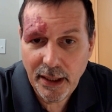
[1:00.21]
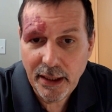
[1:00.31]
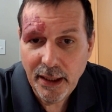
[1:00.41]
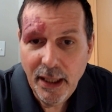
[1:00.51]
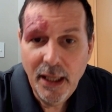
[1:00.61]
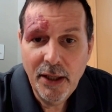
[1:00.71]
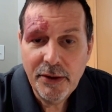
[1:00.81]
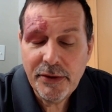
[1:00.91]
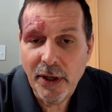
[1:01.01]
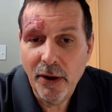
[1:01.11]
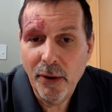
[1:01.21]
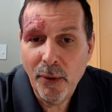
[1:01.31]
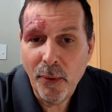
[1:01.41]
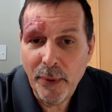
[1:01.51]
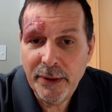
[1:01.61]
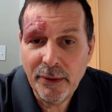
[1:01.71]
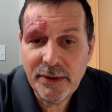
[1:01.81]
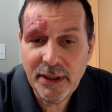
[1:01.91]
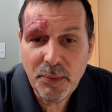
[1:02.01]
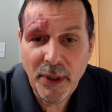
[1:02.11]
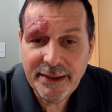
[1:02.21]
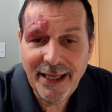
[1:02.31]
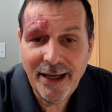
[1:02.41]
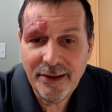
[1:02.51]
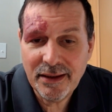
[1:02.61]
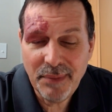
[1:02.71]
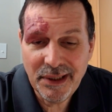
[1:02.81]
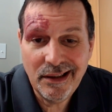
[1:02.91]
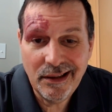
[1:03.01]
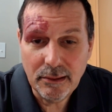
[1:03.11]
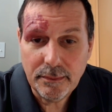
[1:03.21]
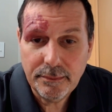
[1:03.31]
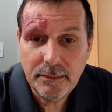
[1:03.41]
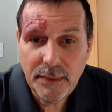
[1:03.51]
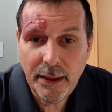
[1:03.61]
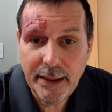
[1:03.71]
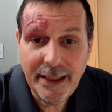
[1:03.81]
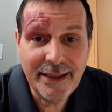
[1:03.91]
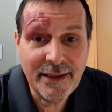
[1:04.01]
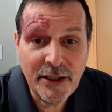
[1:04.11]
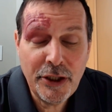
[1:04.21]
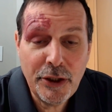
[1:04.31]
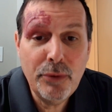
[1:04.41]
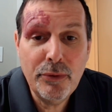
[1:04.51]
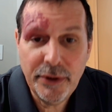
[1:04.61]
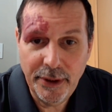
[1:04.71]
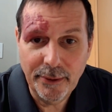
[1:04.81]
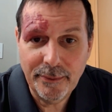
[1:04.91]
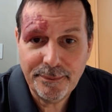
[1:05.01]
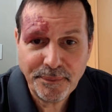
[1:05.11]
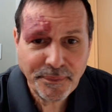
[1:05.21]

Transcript: right. So when those things break down, it's a big deal. All right. It's a huge deal.